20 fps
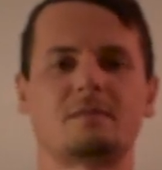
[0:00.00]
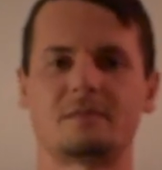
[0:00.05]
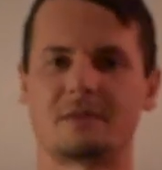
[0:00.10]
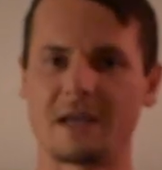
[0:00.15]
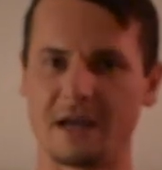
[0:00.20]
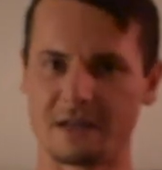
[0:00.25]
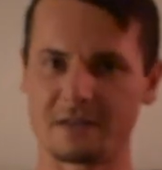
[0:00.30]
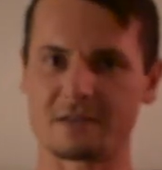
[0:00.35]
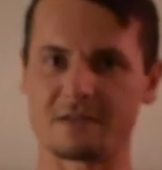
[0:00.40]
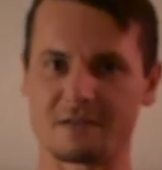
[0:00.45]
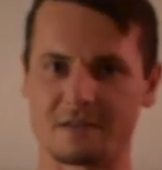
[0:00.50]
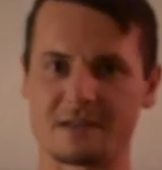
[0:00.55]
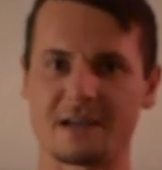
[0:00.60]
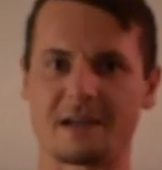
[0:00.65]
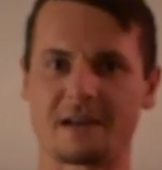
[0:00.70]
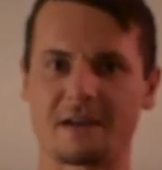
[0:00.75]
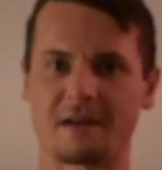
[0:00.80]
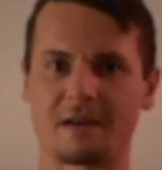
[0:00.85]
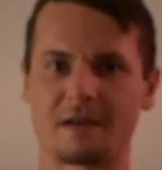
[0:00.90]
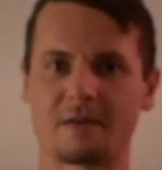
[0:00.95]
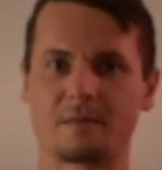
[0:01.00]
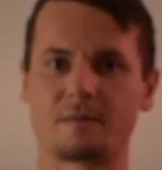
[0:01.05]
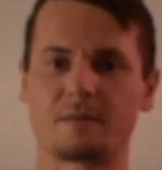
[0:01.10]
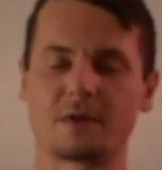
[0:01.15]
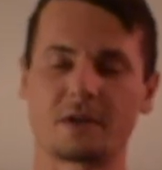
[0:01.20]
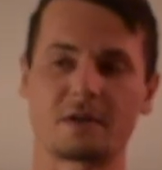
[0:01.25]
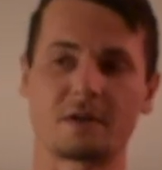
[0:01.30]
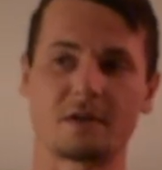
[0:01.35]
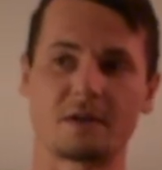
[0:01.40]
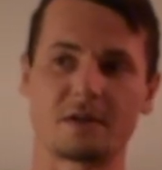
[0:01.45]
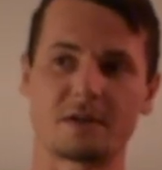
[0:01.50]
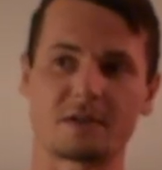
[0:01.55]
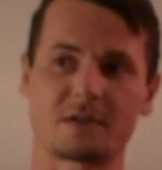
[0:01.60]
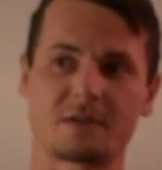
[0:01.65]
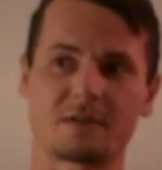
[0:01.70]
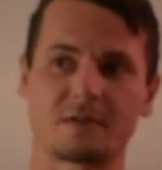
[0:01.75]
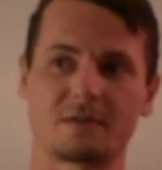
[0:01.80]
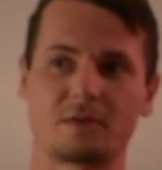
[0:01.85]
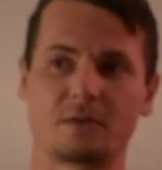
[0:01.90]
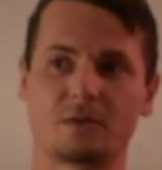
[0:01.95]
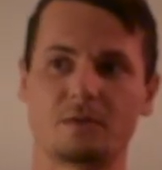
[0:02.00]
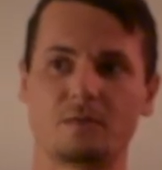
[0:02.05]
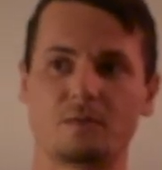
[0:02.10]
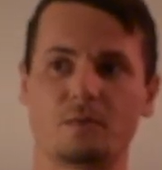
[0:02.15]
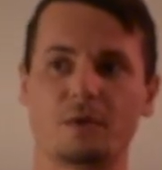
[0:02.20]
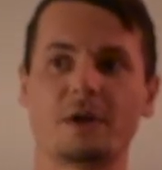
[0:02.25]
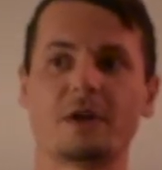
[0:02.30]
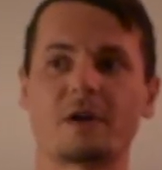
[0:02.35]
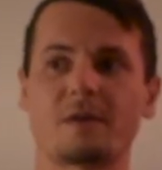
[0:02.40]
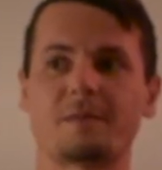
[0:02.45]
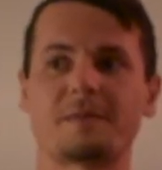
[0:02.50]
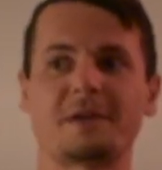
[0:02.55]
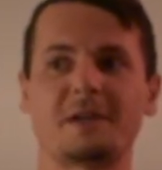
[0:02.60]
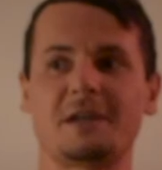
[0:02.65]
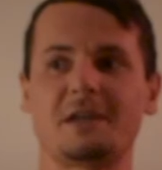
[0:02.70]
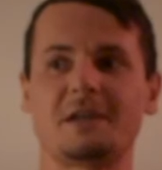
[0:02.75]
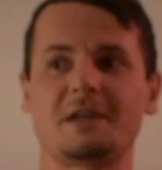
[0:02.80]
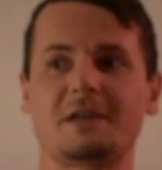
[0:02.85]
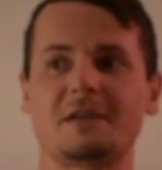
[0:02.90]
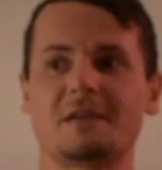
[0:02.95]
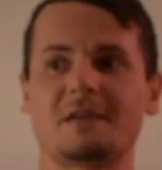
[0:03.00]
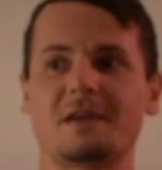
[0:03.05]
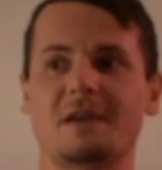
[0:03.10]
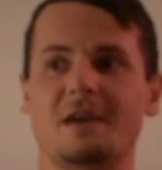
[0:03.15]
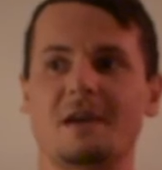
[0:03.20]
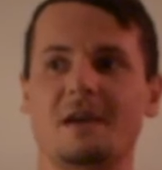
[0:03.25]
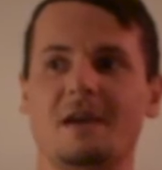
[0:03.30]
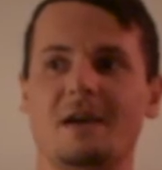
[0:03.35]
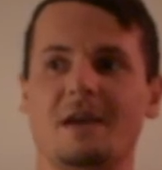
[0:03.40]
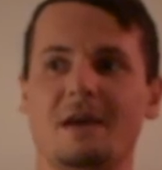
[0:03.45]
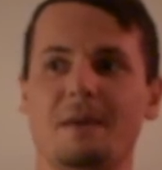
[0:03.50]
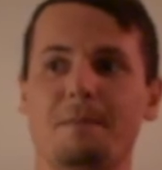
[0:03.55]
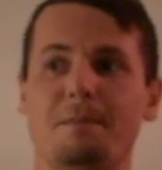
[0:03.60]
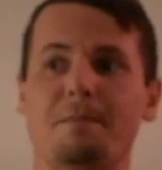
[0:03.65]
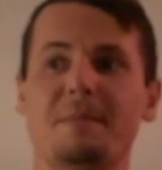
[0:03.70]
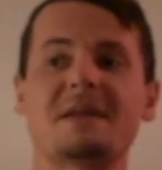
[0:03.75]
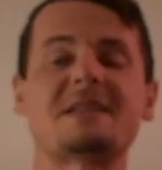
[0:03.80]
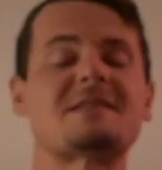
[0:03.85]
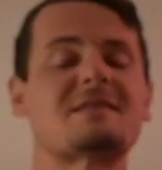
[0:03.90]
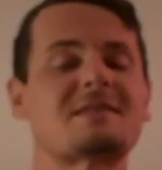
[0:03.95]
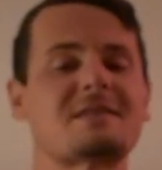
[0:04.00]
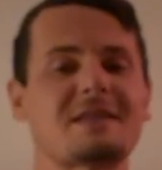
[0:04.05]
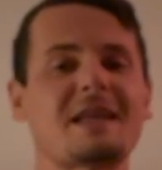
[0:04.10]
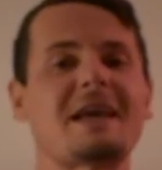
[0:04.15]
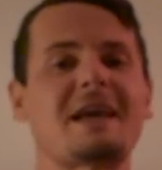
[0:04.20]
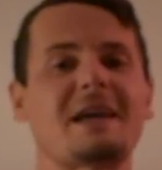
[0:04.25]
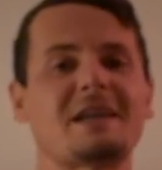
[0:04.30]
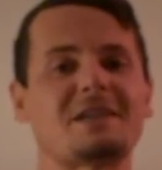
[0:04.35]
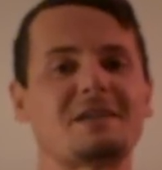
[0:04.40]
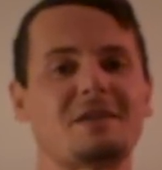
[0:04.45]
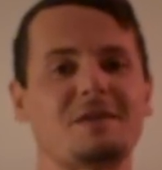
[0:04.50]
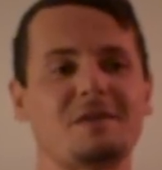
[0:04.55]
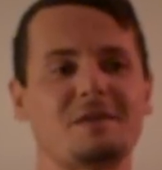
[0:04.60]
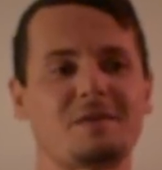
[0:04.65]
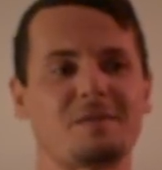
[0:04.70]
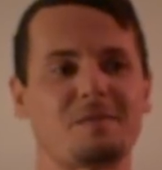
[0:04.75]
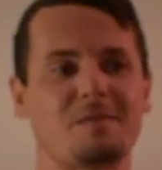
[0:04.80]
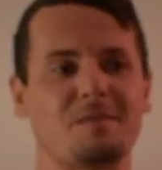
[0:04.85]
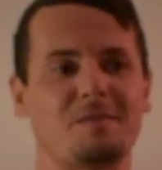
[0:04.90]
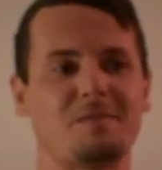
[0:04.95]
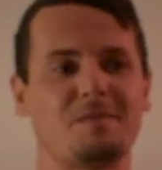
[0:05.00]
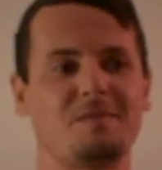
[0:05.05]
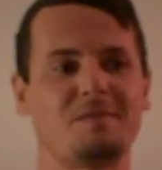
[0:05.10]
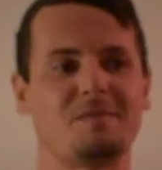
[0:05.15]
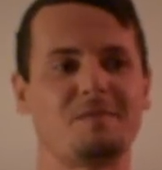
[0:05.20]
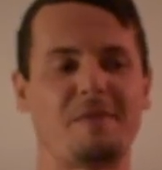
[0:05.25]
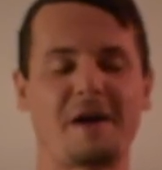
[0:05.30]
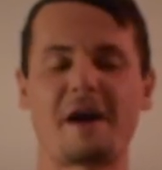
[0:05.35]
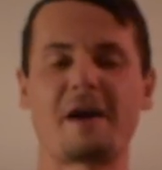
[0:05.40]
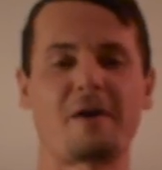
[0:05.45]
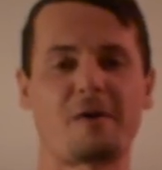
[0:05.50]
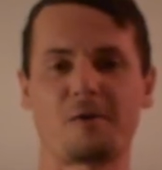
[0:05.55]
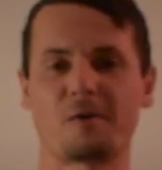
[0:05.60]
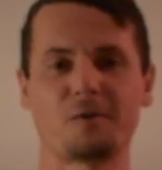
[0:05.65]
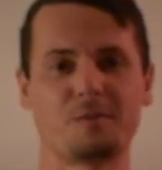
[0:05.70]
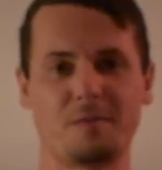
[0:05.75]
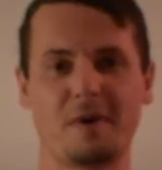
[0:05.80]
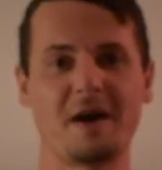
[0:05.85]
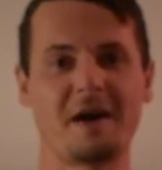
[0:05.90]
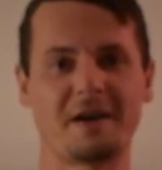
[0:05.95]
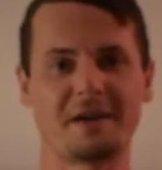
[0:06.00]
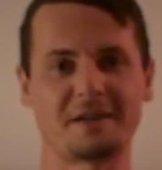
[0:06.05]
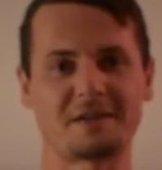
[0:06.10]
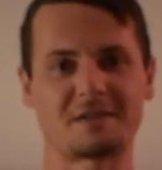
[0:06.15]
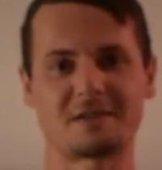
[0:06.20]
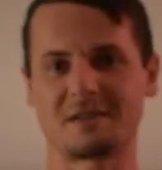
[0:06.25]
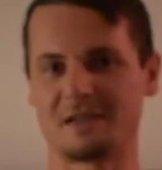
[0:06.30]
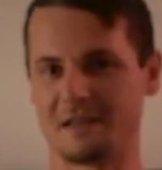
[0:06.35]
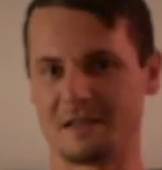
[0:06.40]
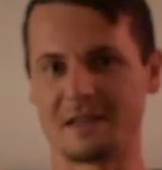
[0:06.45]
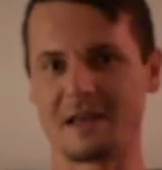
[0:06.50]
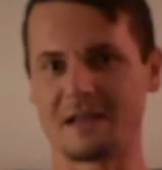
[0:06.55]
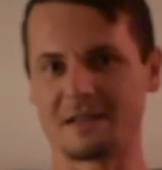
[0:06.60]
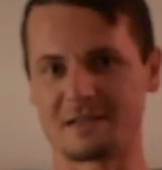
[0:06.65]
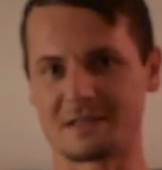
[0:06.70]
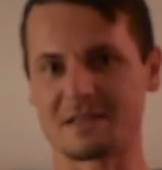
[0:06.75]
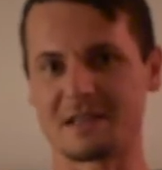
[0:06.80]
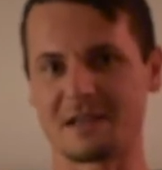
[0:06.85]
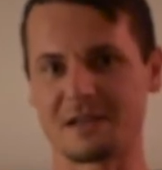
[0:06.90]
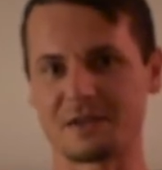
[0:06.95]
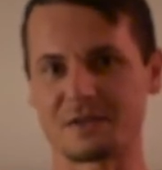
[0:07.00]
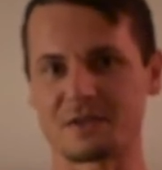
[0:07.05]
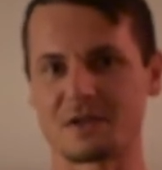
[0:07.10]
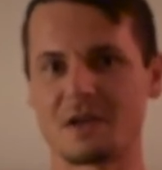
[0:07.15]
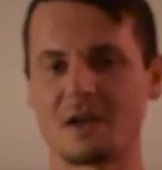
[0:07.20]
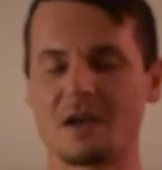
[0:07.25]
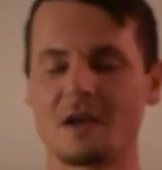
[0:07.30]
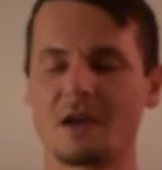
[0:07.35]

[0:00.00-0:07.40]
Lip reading: that's insanity, because we are being misled by our own minds in that sense.